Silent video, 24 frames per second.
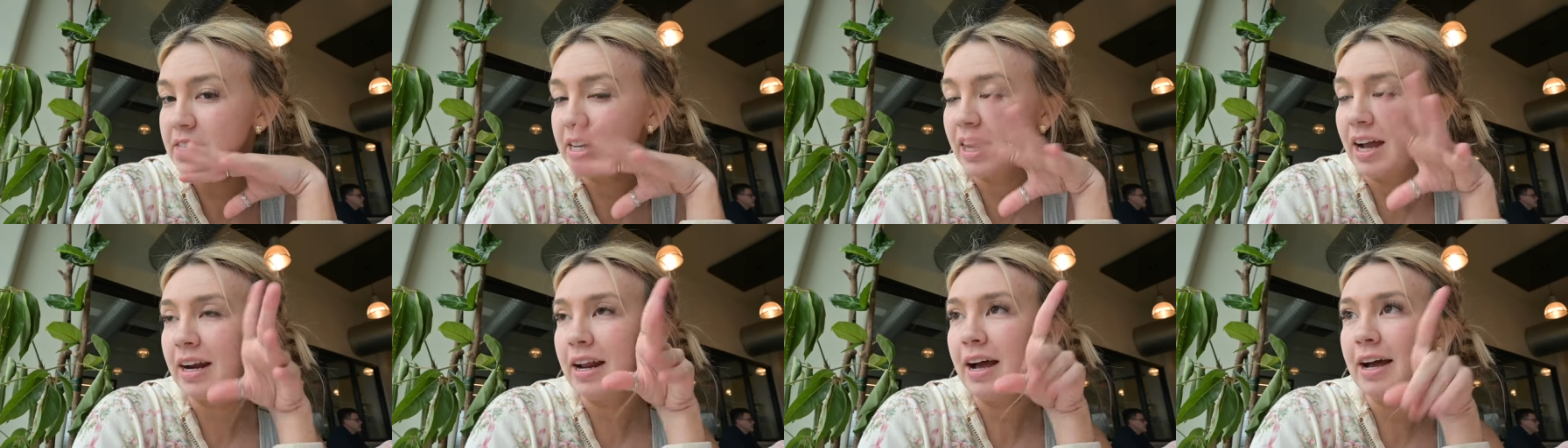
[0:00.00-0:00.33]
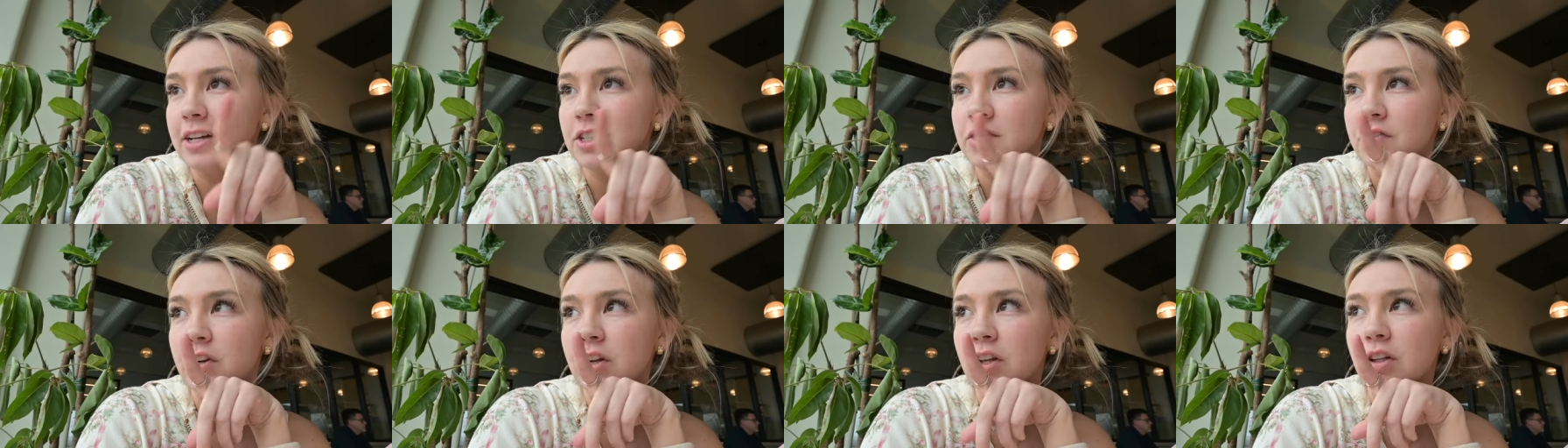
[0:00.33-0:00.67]
I got an
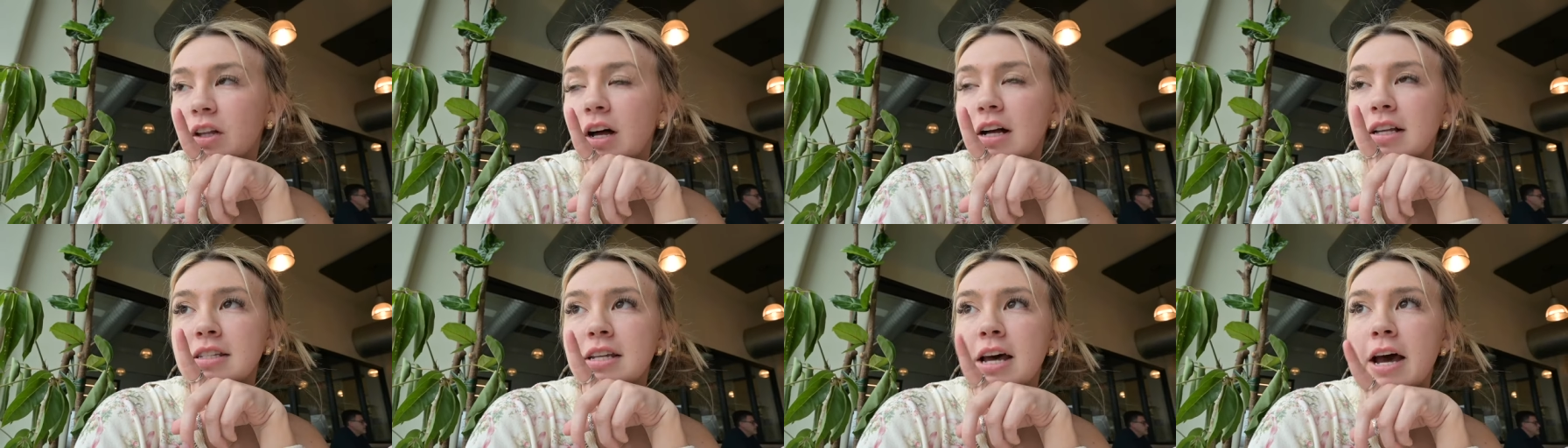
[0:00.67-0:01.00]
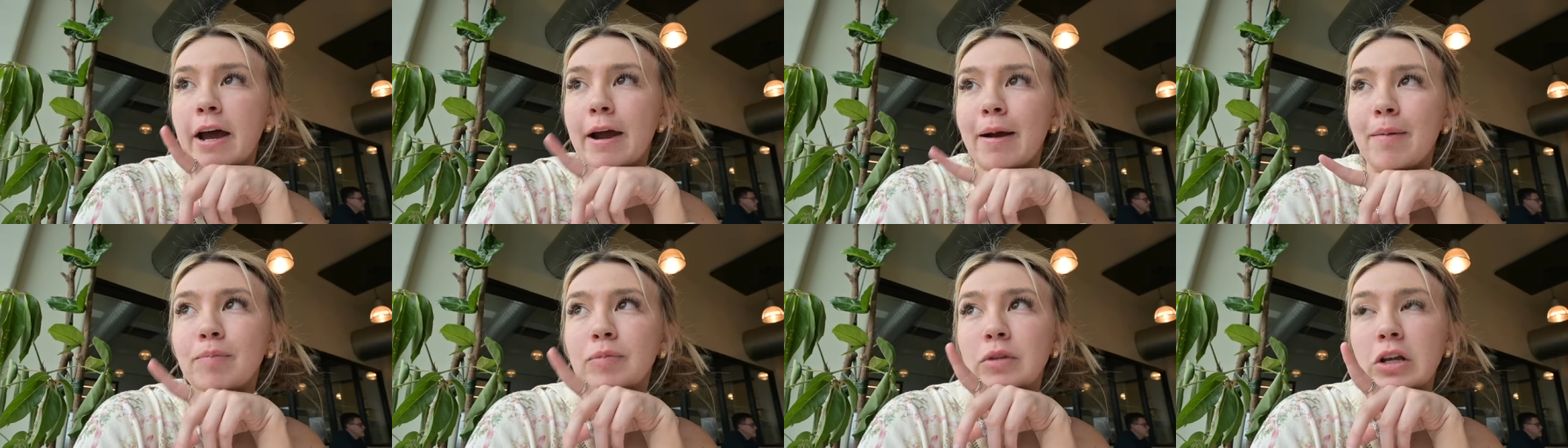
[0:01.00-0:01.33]
ice and
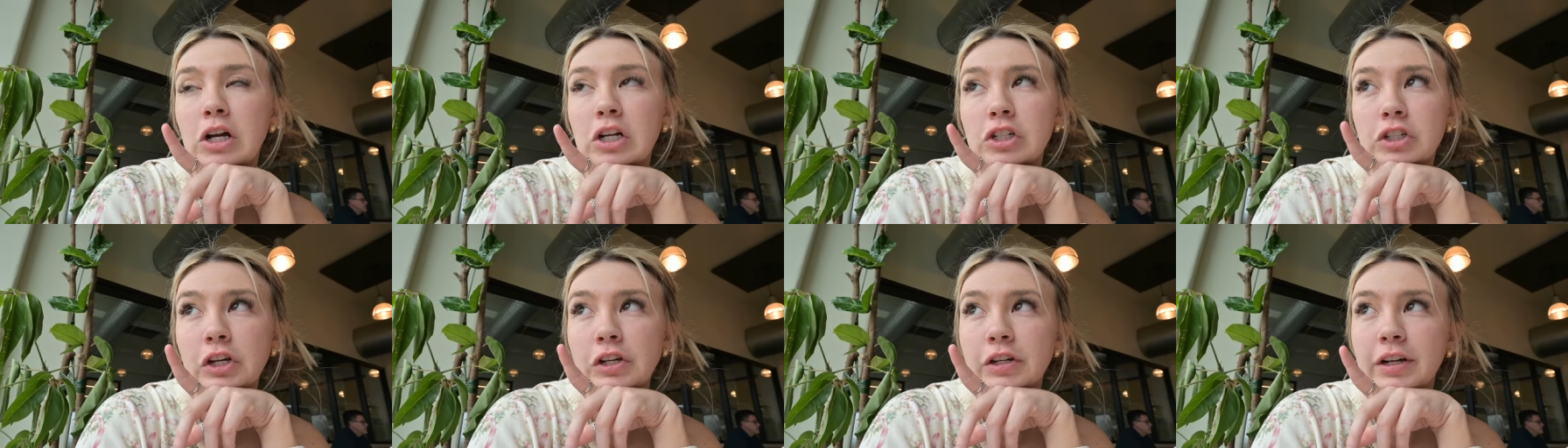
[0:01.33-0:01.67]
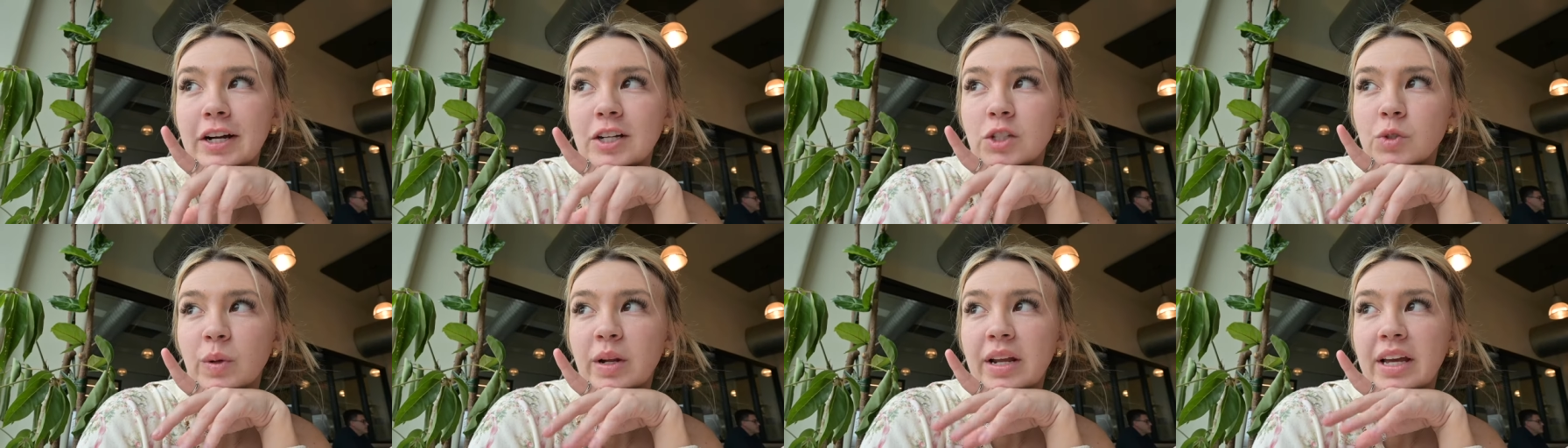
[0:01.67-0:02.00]
latte. I'll show you
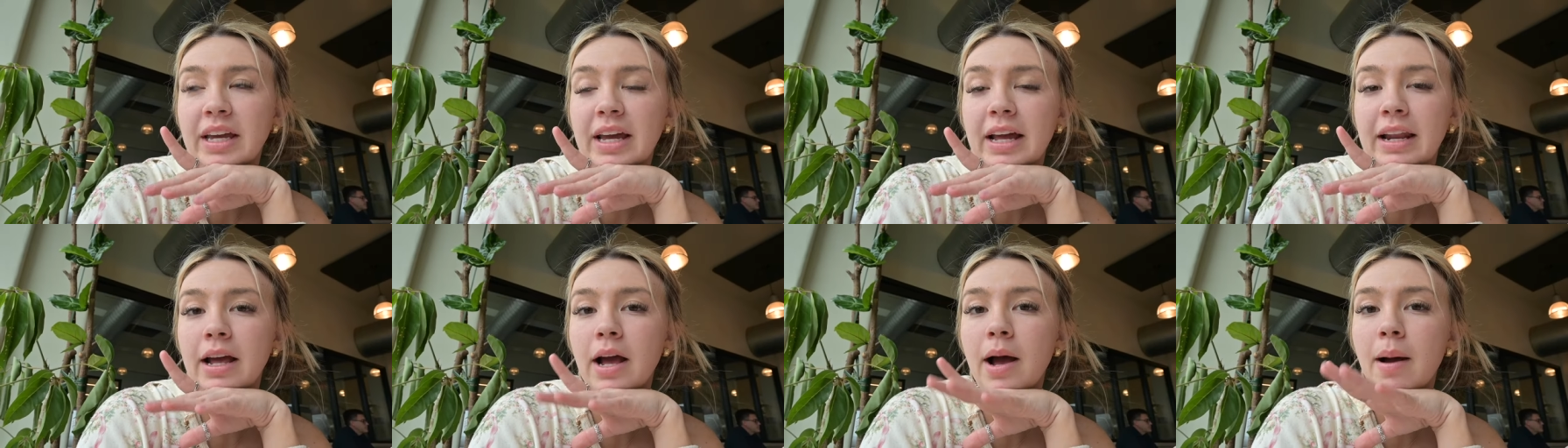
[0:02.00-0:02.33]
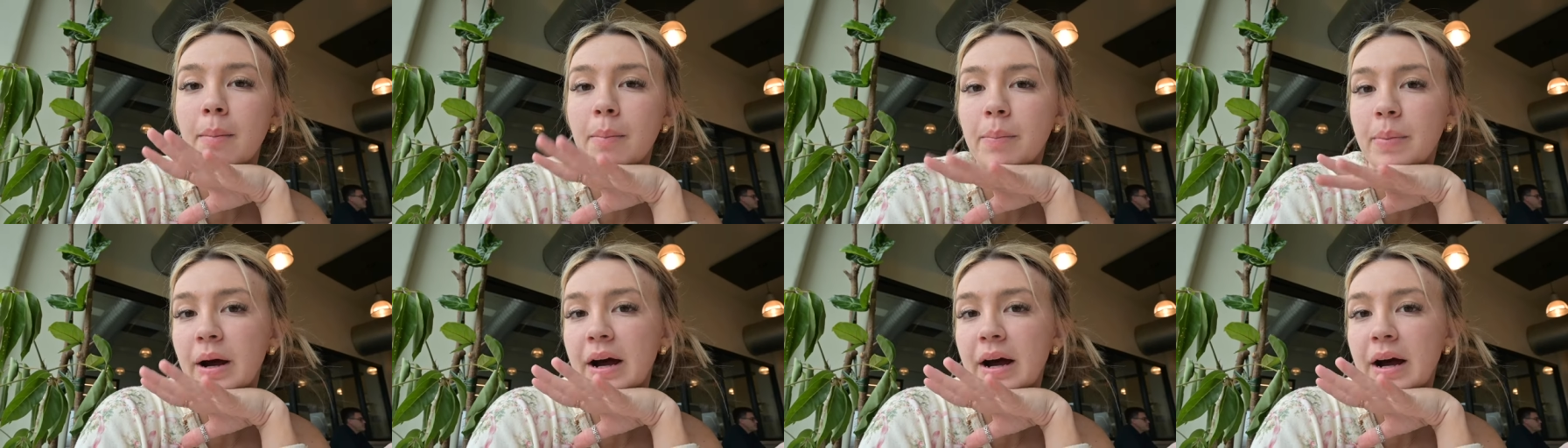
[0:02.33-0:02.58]
guys when I get it.